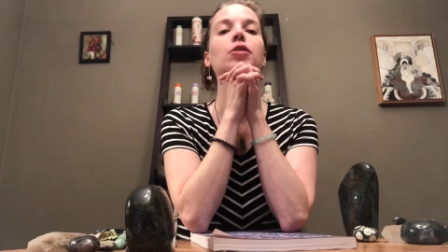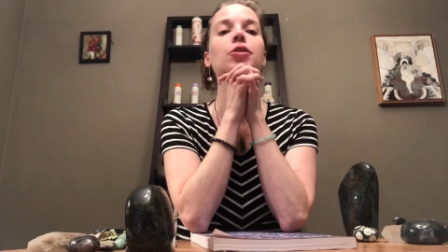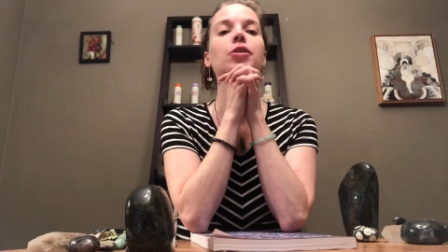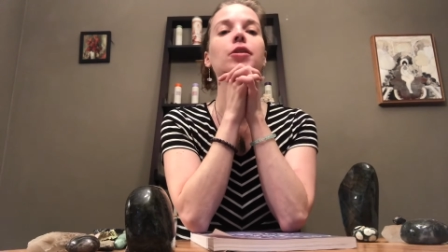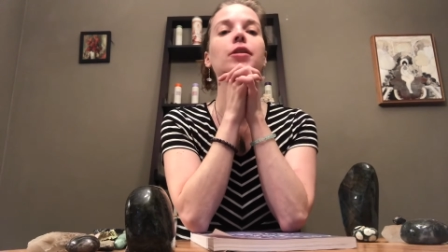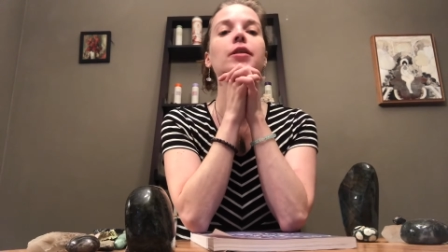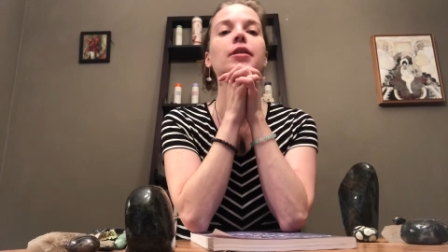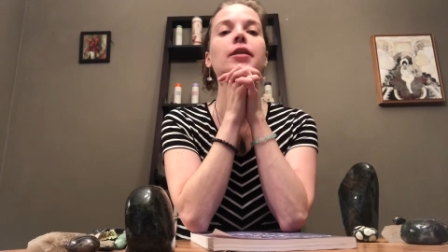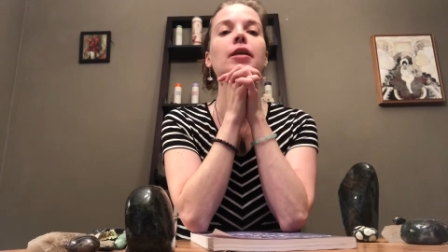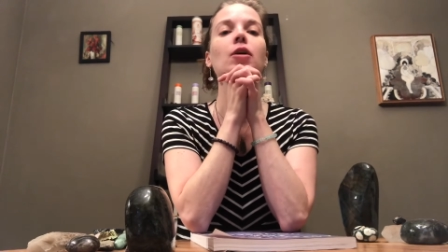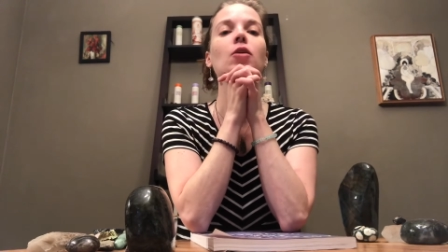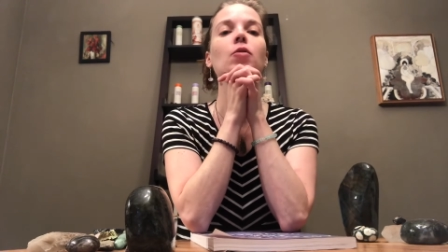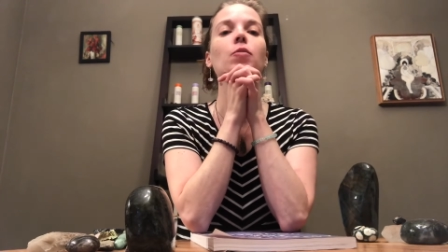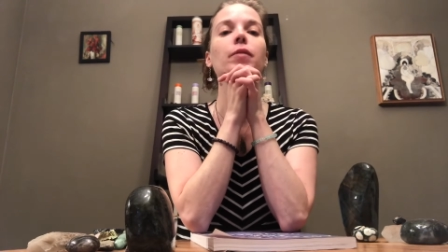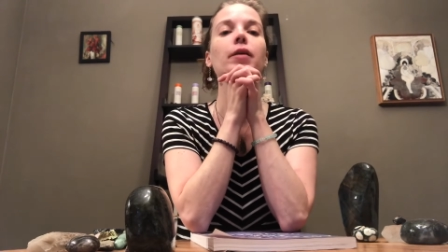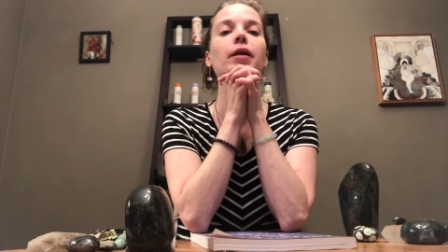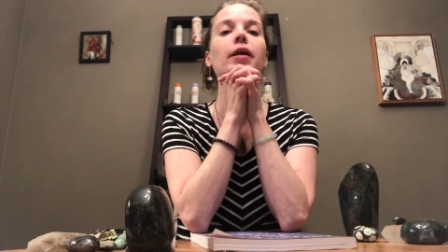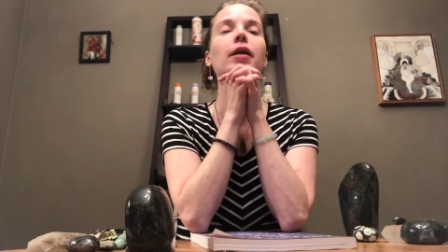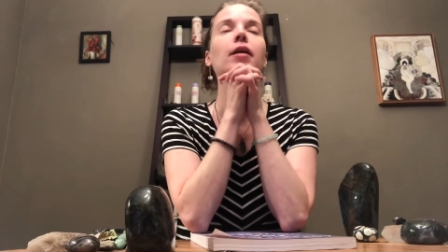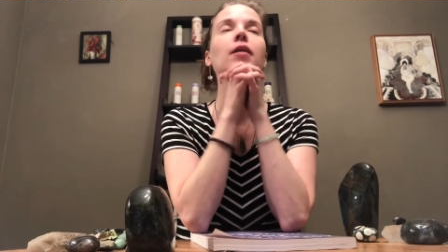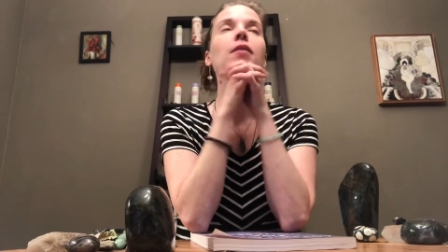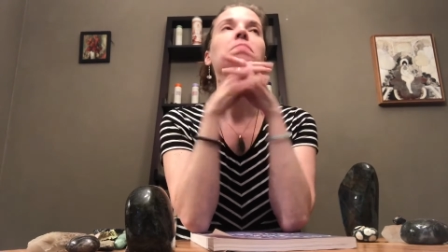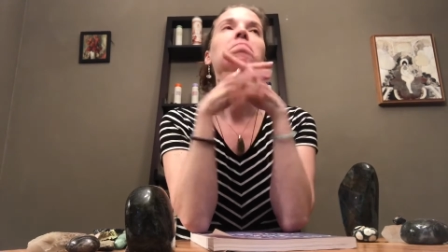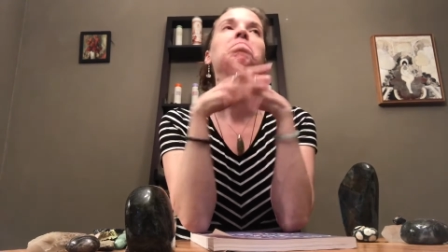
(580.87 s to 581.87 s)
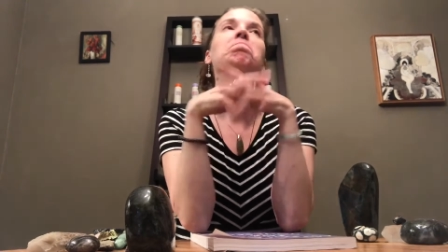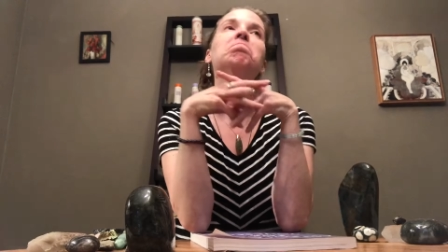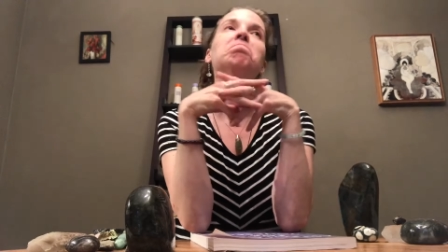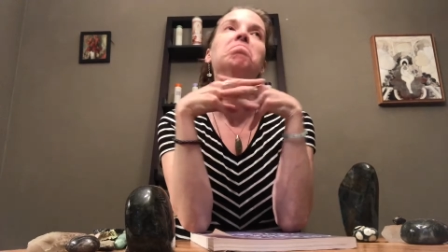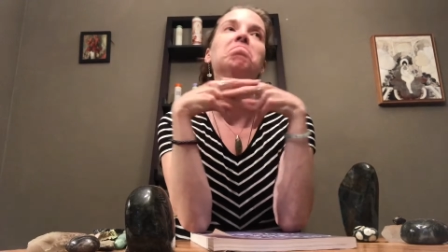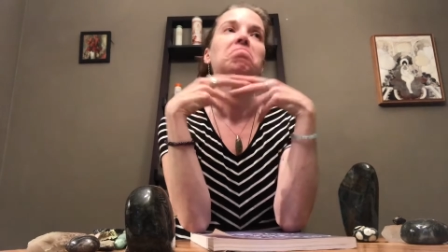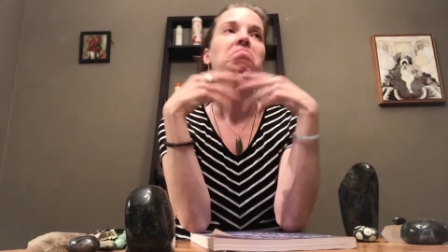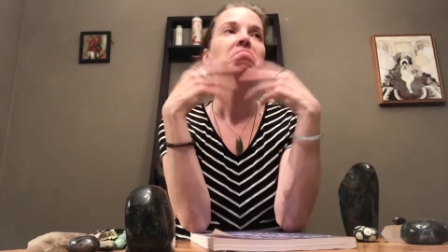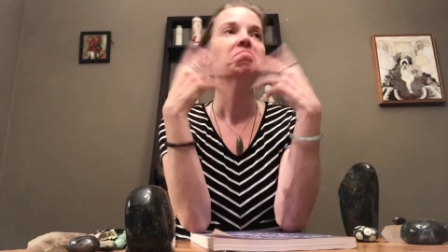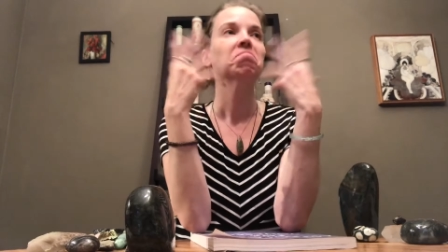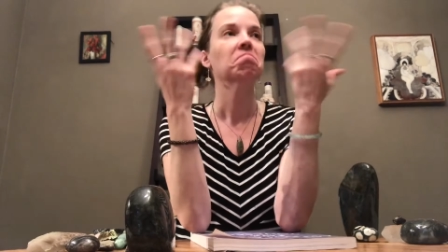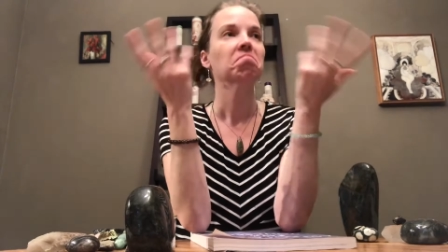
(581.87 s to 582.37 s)
you to tell me
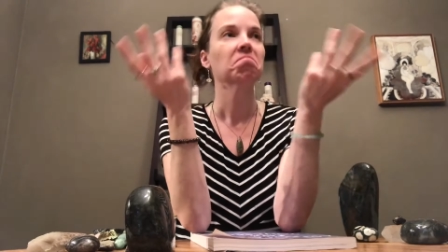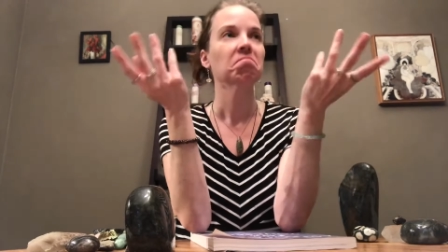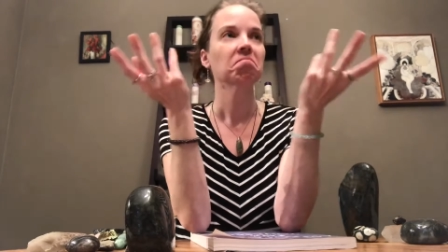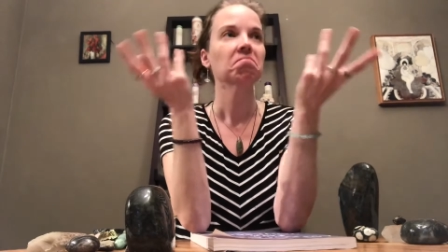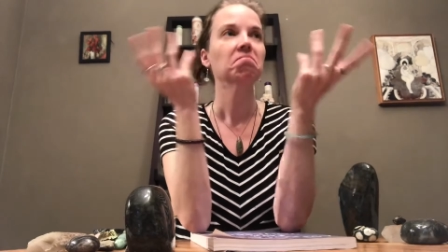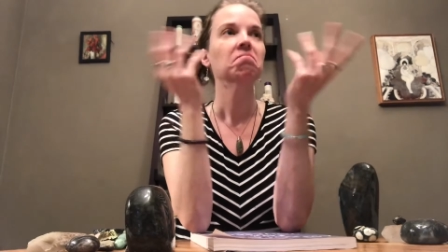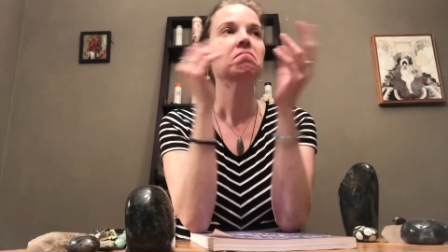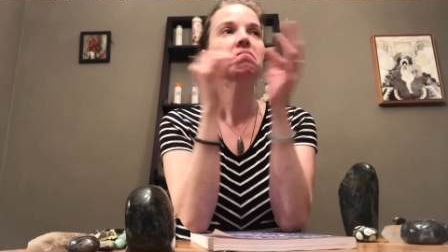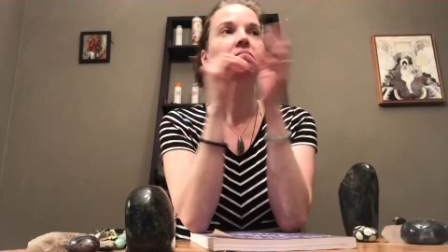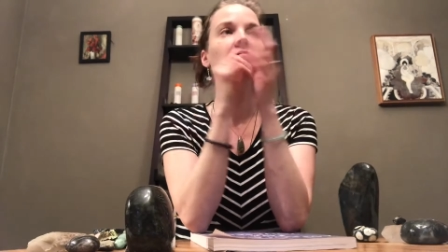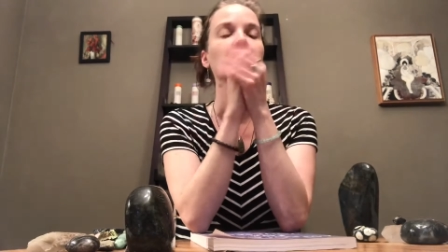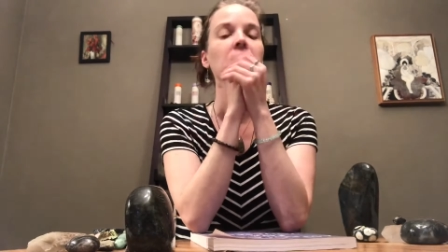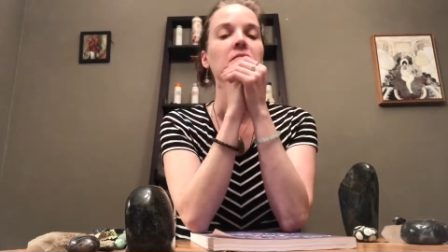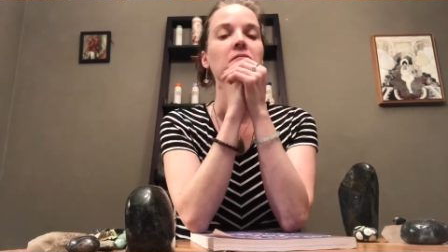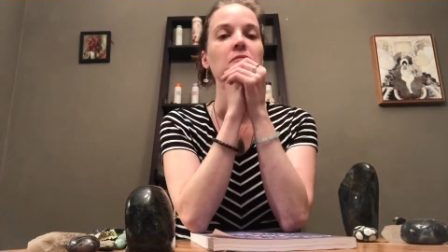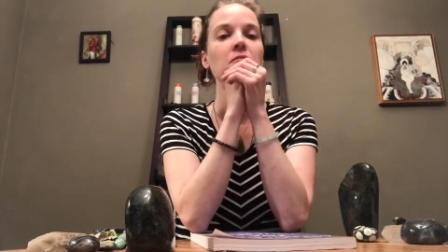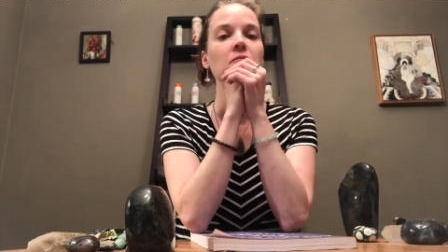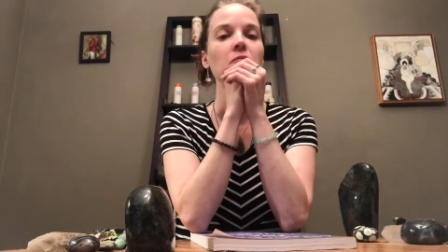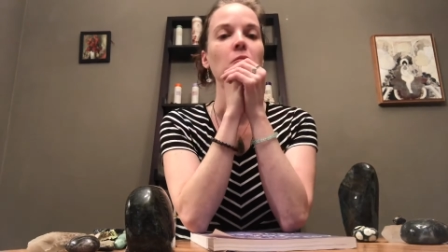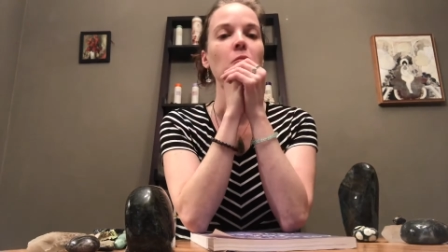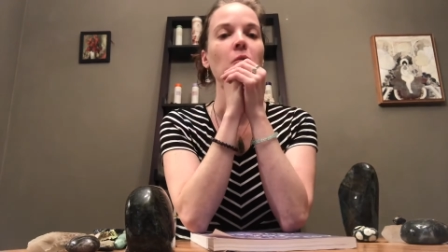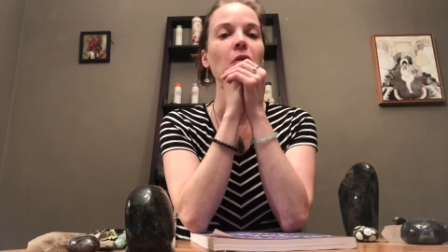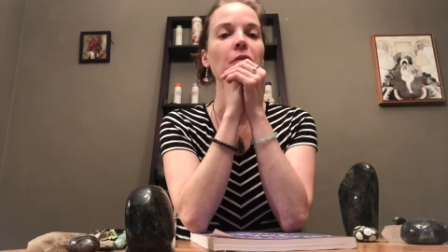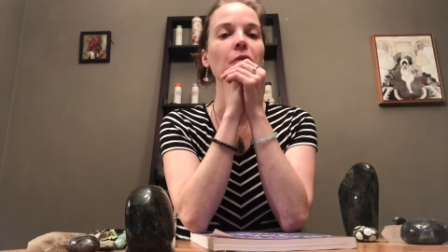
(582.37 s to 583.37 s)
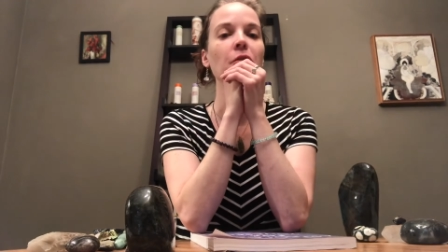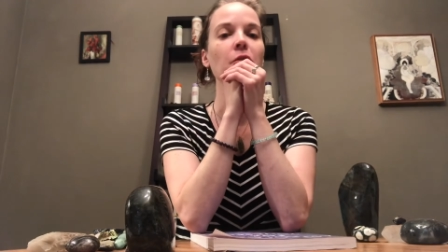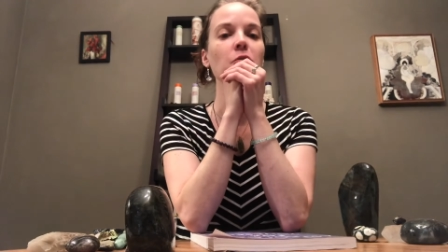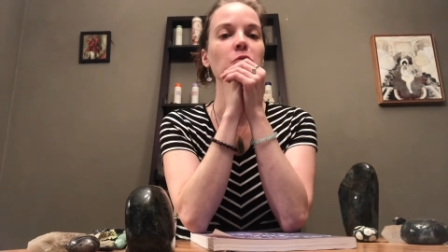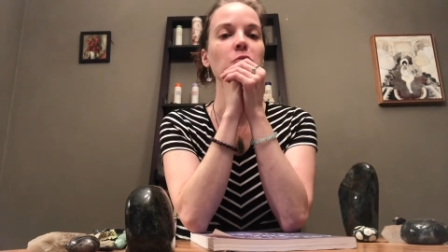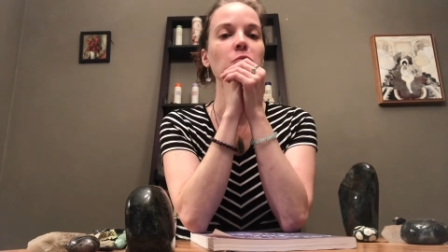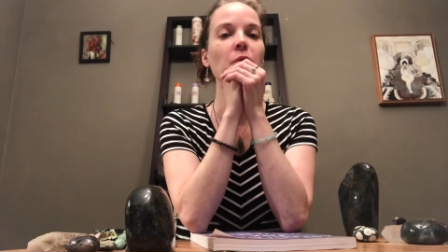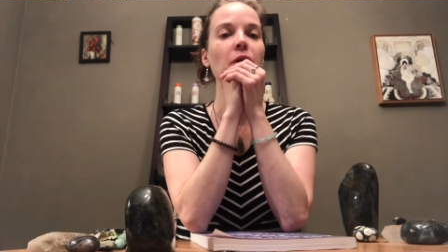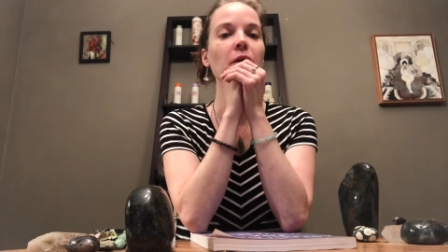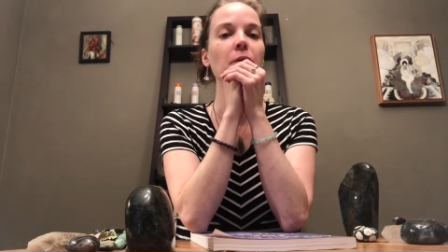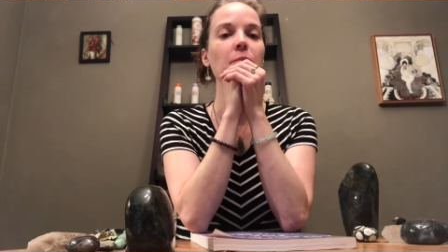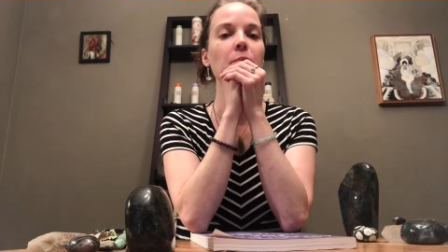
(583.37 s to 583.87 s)
what those
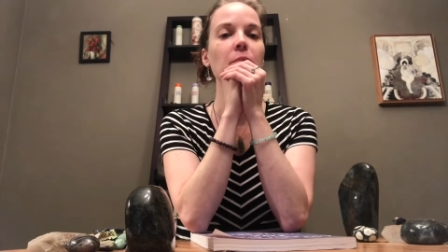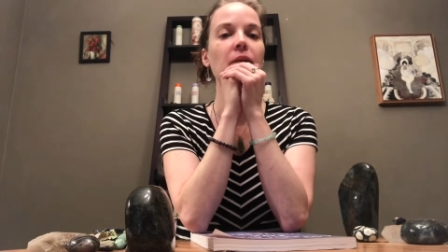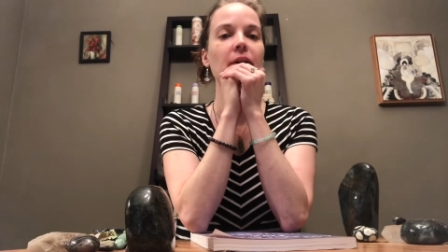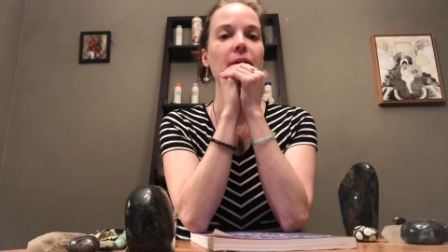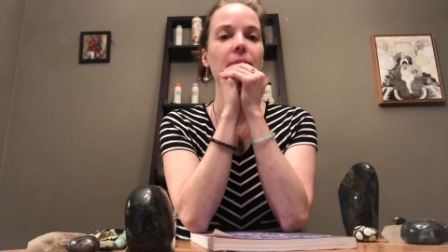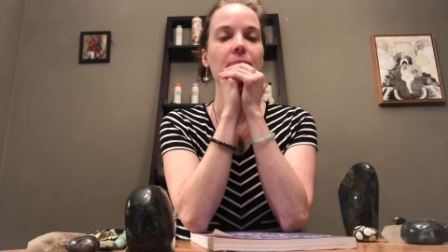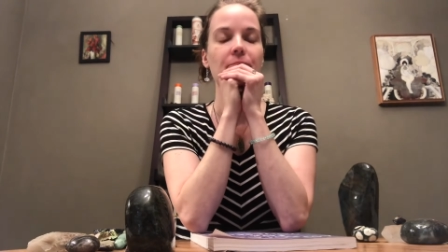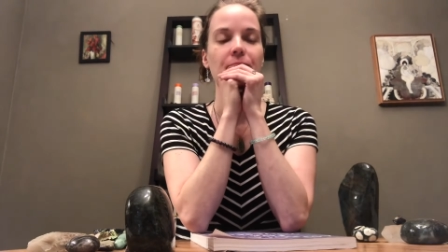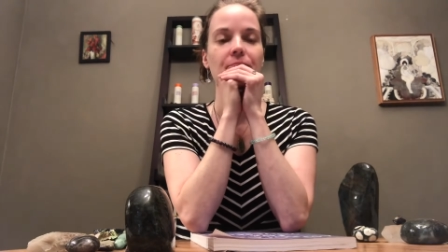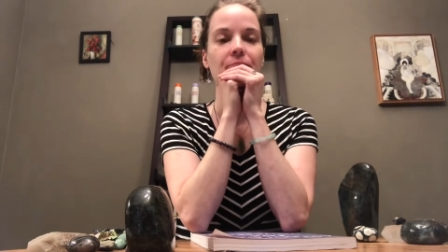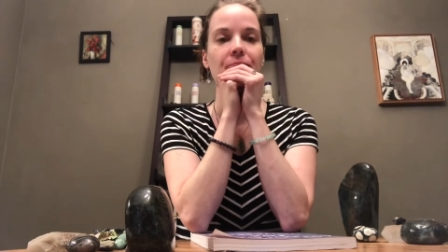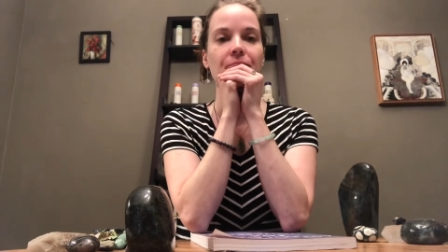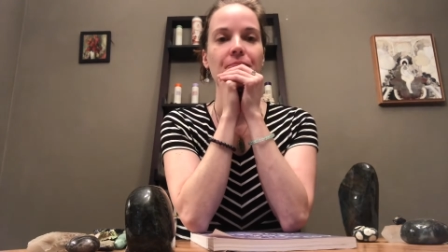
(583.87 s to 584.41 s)
might be.